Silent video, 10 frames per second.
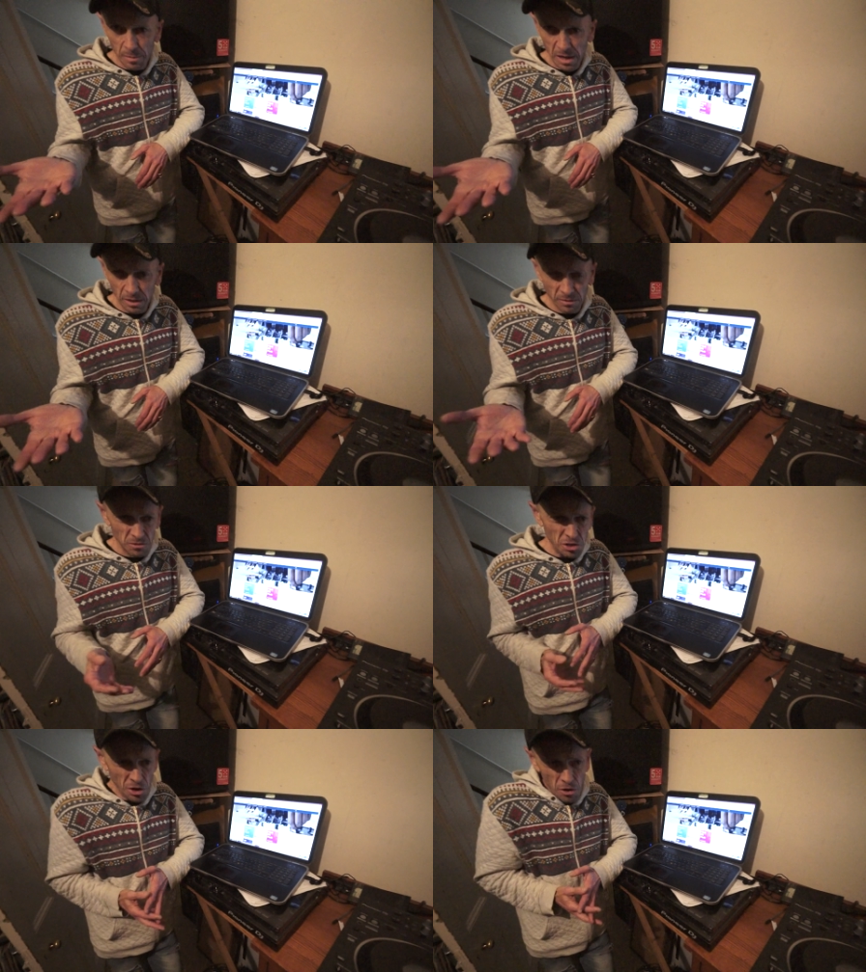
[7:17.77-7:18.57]
I
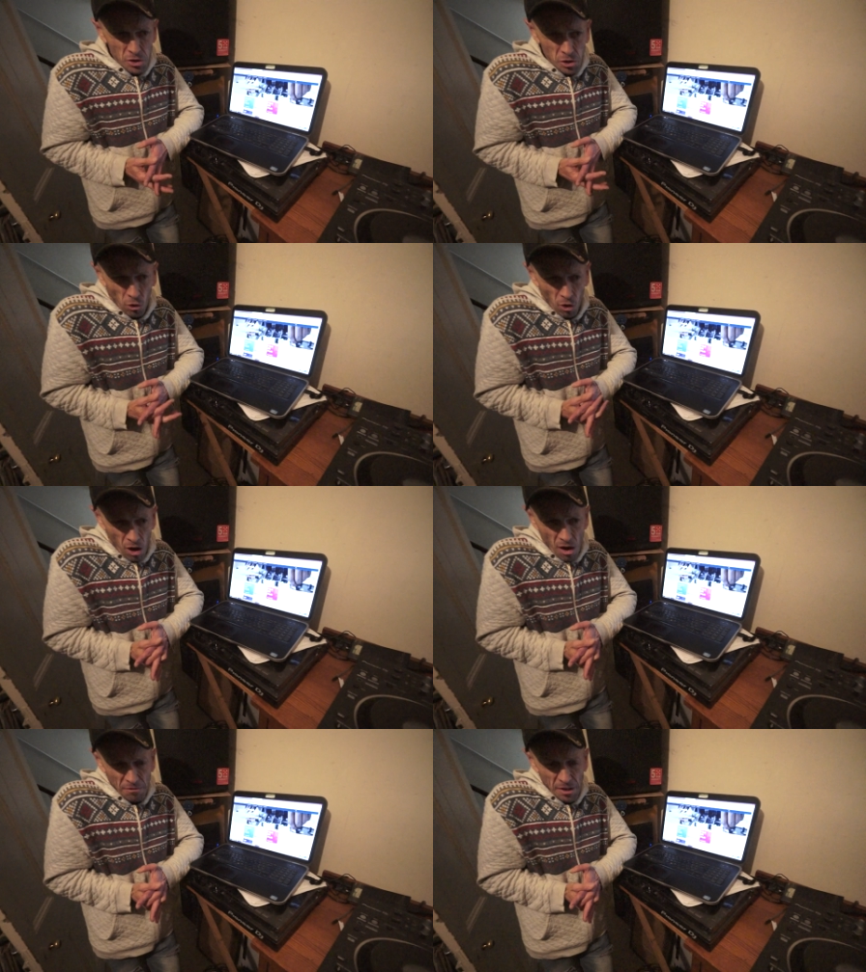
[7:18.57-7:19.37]
mean, you know, you're
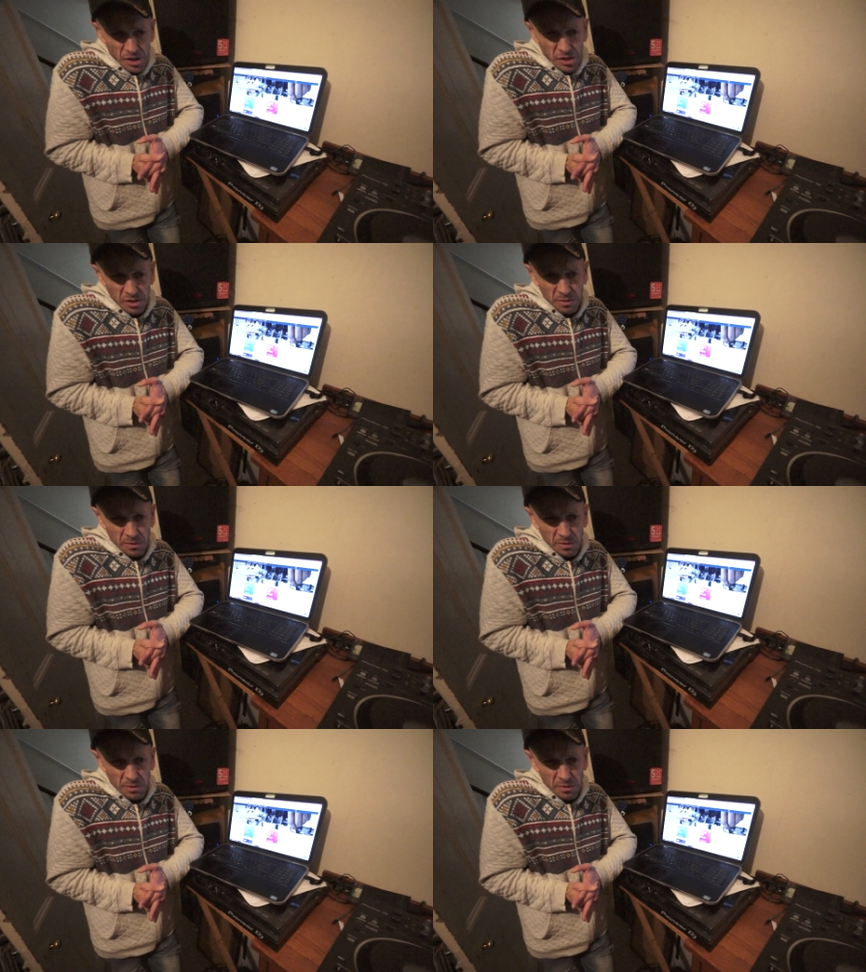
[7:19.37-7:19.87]
offered